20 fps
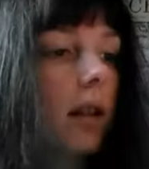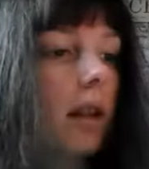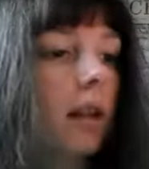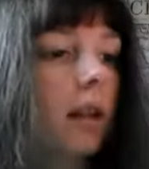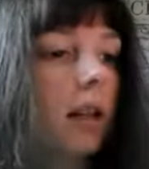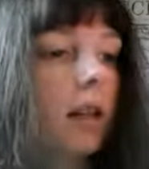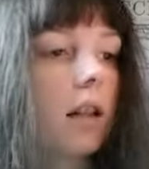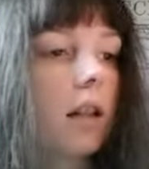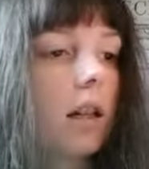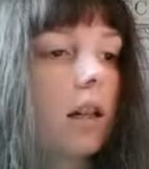a
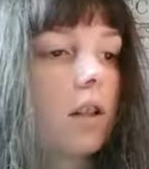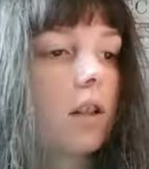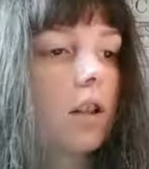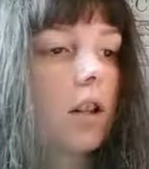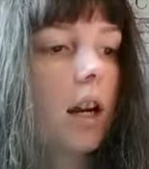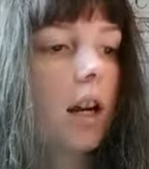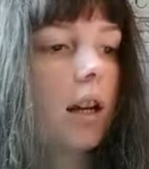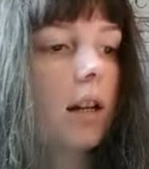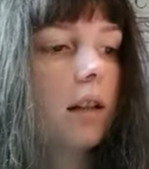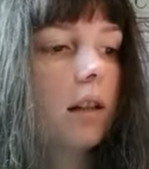
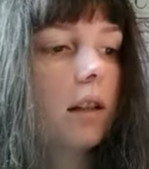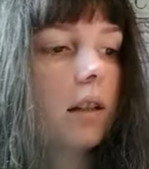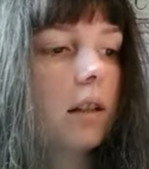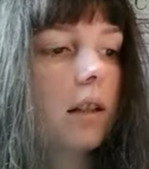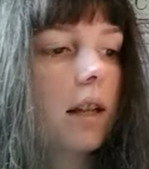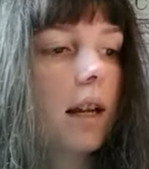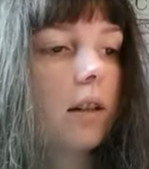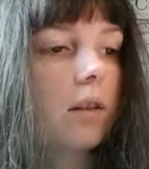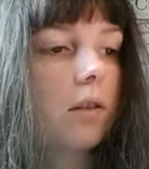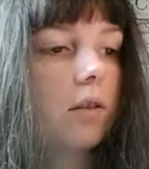giant
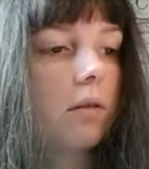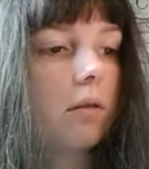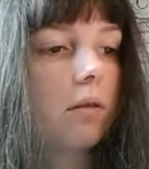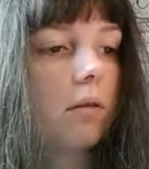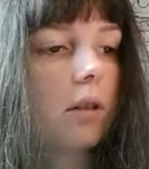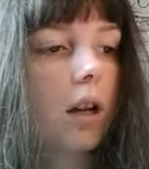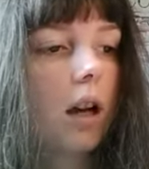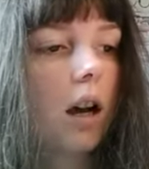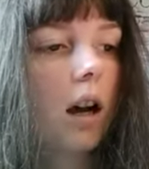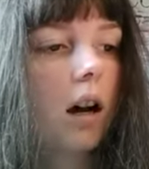stencil
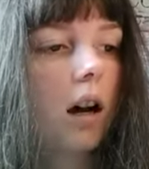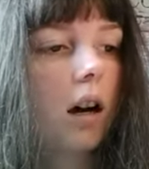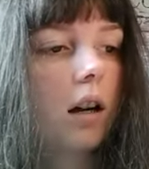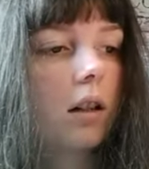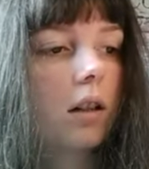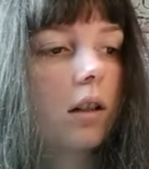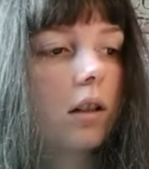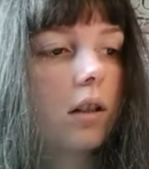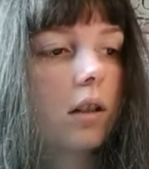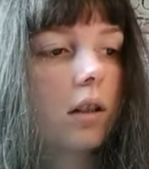
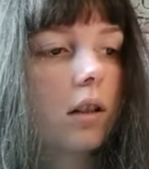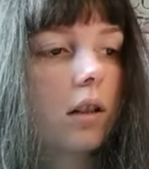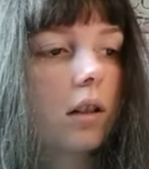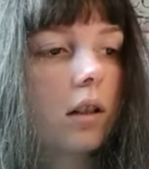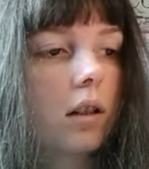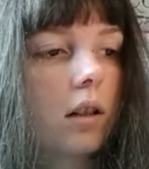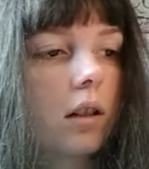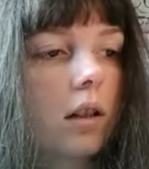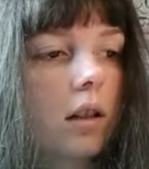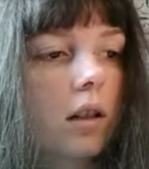card
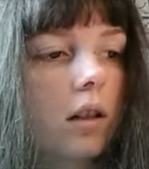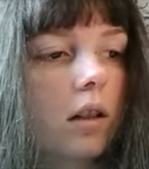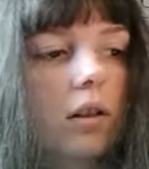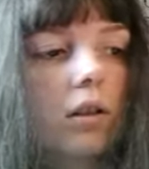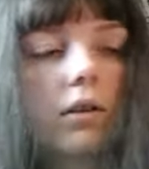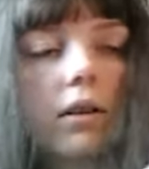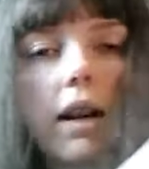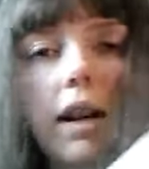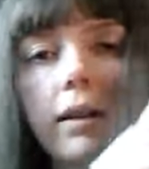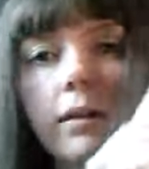
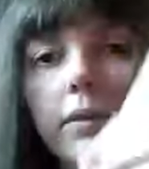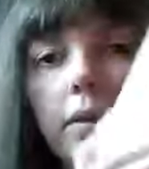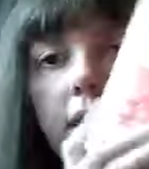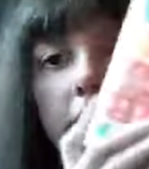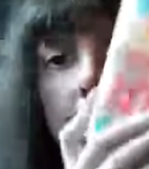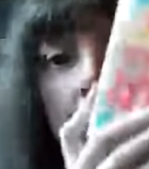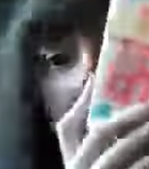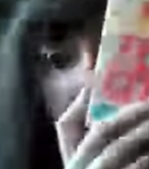craft set.